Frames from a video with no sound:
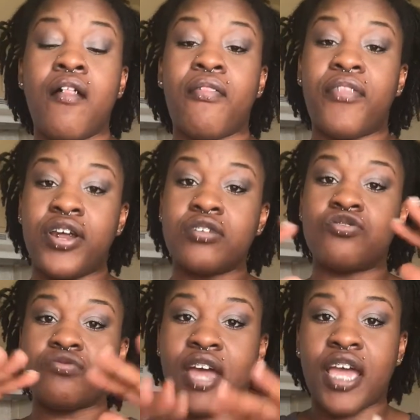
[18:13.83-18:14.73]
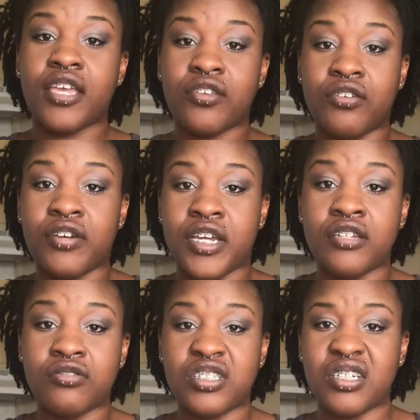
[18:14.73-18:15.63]
They're dragging your
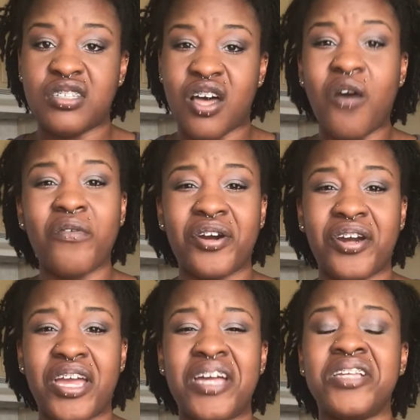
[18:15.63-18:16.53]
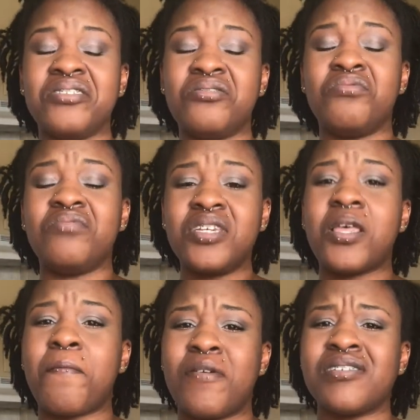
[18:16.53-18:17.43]
energy lower, and you need
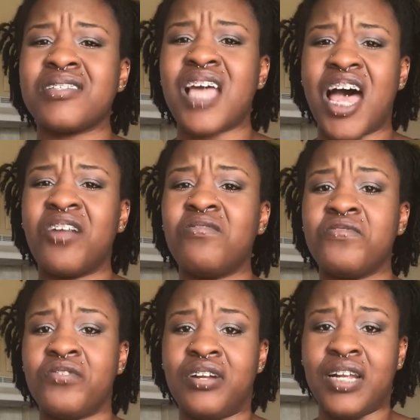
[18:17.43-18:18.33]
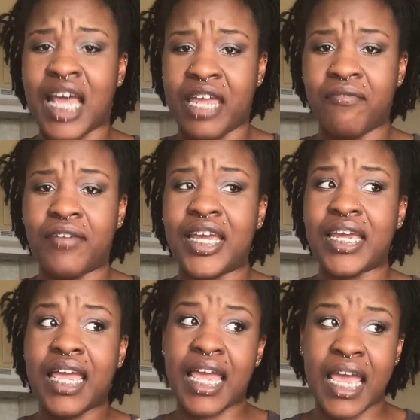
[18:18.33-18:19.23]
that person out of your life, like
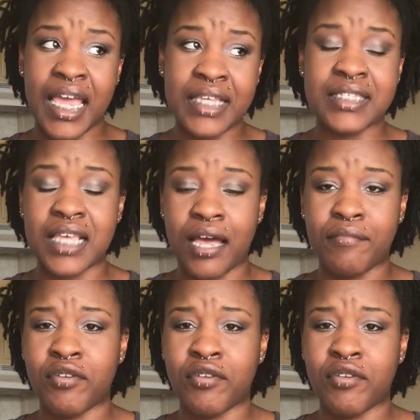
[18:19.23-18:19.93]
ASAP.